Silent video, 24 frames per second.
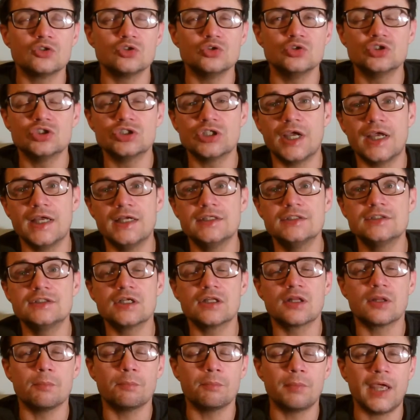
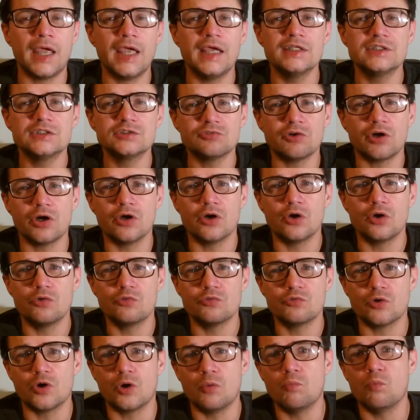change the page file
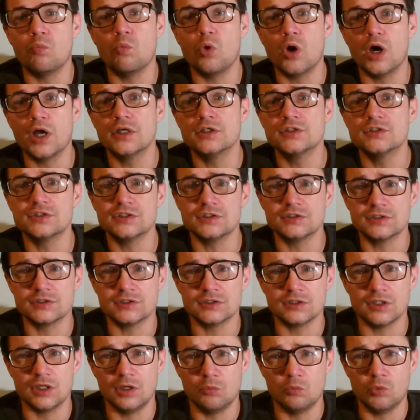from one
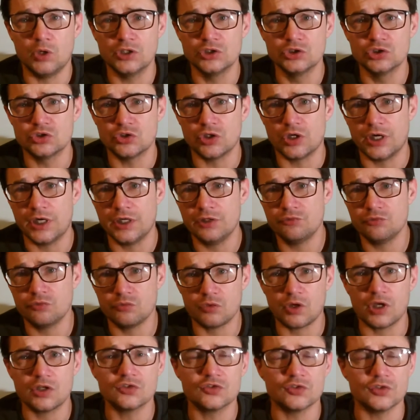drive
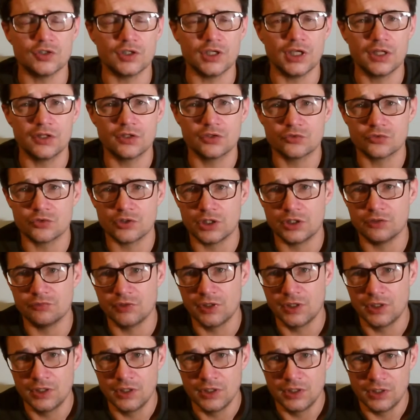to the other drive.
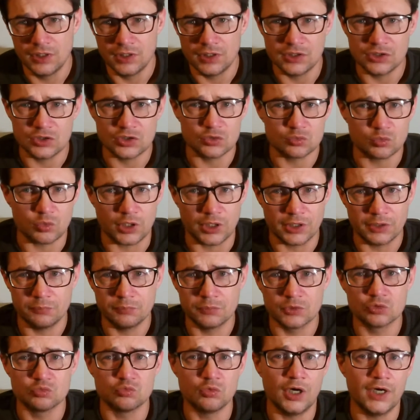This is what
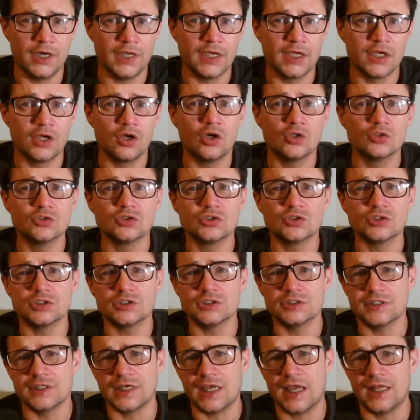was running
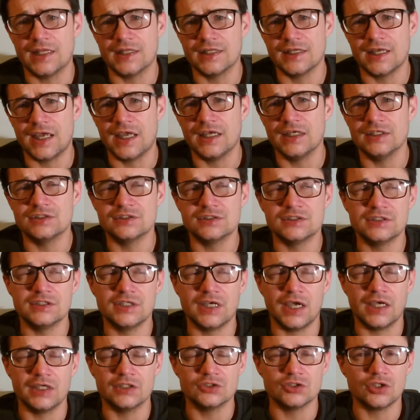constantly, and the
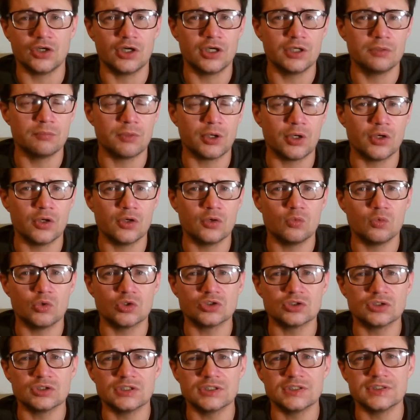ACHI mode
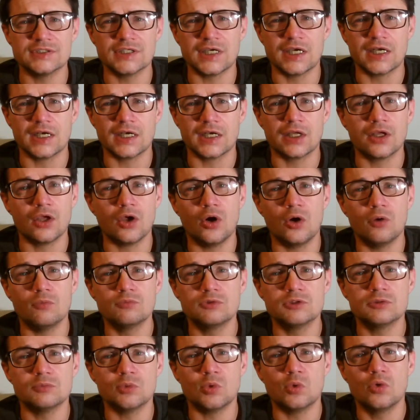wasn't exactly
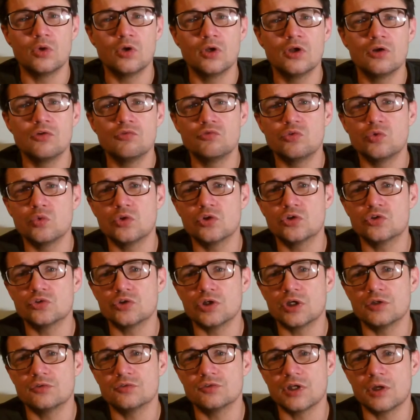optimal for the
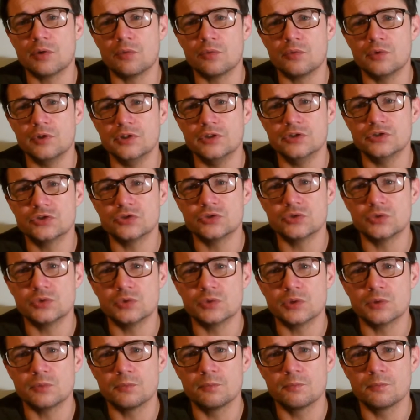drives that were installed.